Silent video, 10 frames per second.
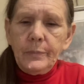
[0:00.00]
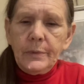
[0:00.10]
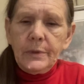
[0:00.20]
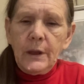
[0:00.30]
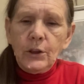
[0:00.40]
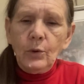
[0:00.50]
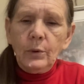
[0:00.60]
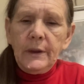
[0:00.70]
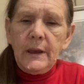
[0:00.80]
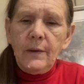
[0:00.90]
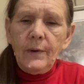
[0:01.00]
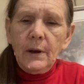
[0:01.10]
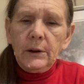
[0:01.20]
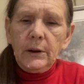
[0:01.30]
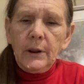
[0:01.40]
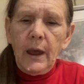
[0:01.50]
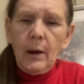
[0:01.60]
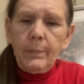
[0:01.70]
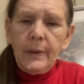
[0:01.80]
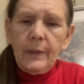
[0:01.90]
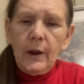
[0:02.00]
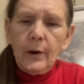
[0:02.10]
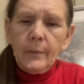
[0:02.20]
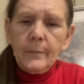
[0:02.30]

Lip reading: that you leave a little gap in there